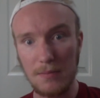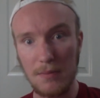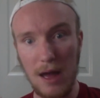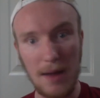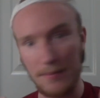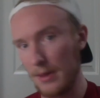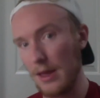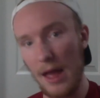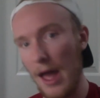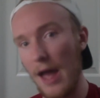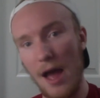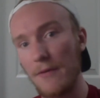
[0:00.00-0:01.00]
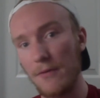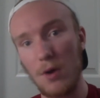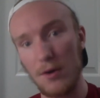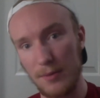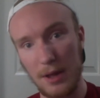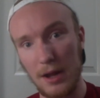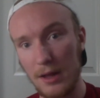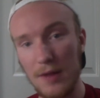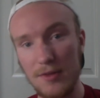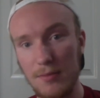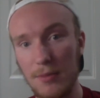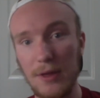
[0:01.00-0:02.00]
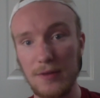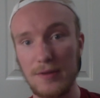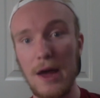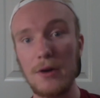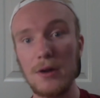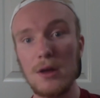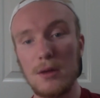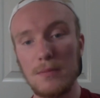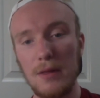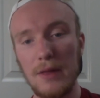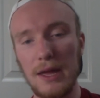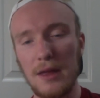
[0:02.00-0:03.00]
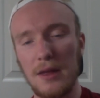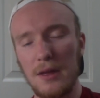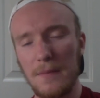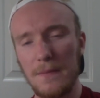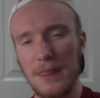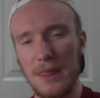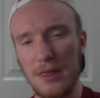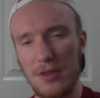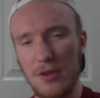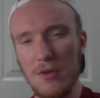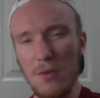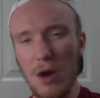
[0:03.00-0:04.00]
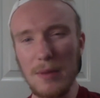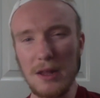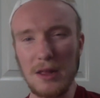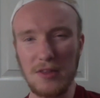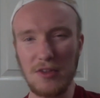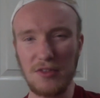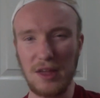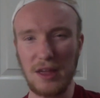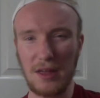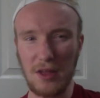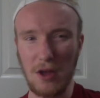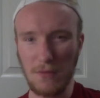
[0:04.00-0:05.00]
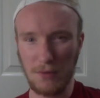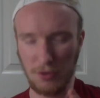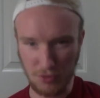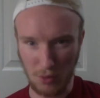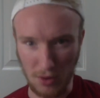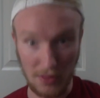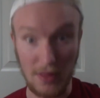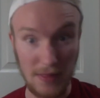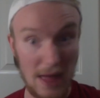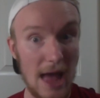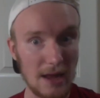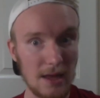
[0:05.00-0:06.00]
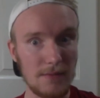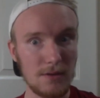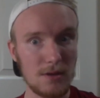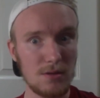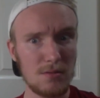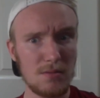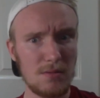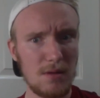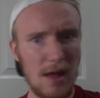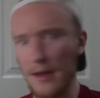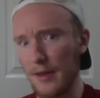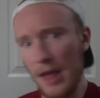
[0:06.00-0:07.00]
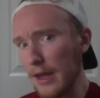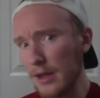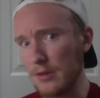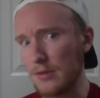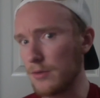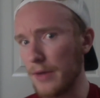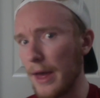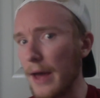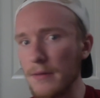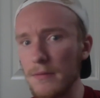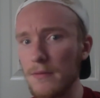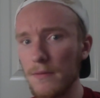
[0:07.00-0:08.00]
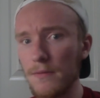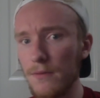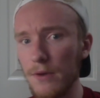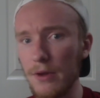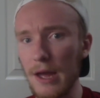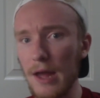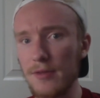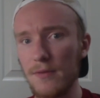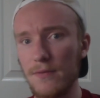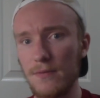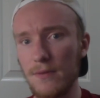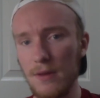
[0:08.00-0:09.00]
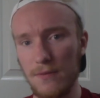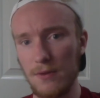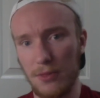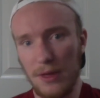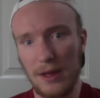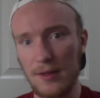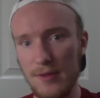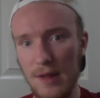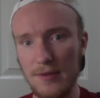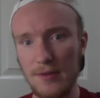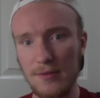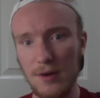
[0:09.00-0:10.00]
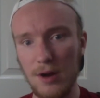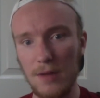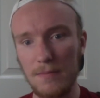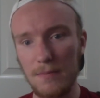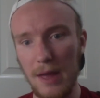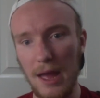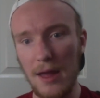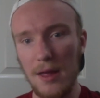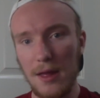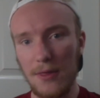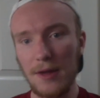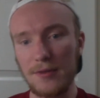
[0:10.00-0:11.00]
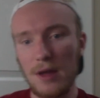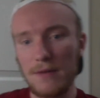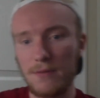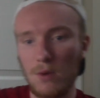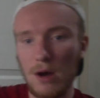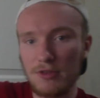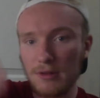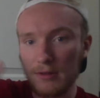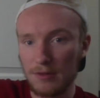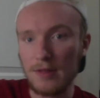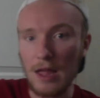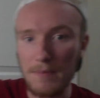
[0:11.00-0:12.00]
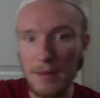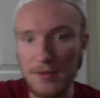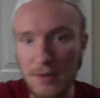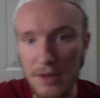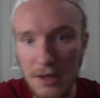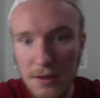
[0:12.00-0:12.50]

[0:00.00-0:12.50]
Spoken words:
Of course, I'm going to cut some things out. But, like, do you want me to just, like, go for shorter than that even? I guess I could do that for you guys if you think it's necessary. But yeah, thanks a lot for watching, and stay beastly.